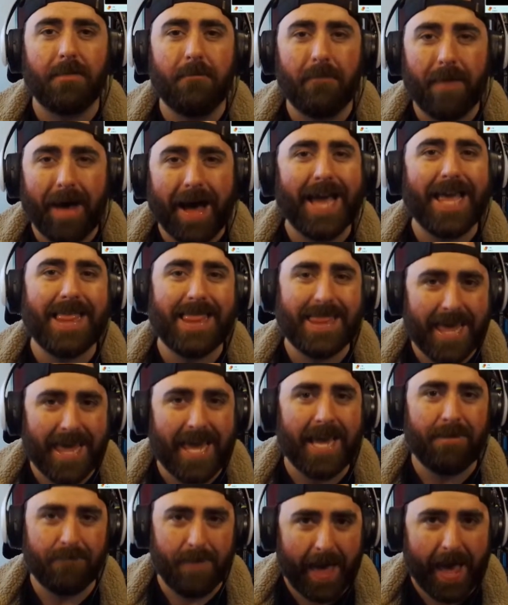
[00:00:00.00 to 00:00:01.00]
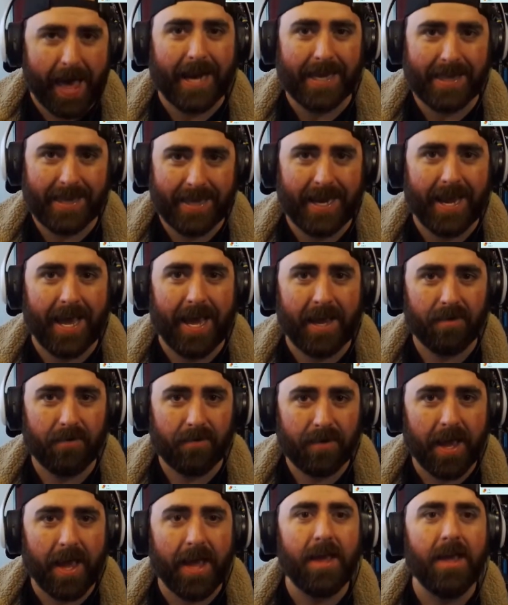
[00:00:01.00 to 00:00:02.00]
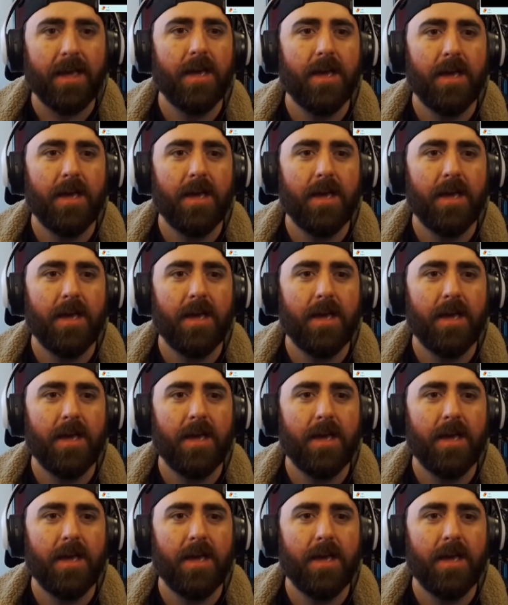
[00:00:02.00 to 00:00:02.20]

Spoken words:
my thing back in the day, okay?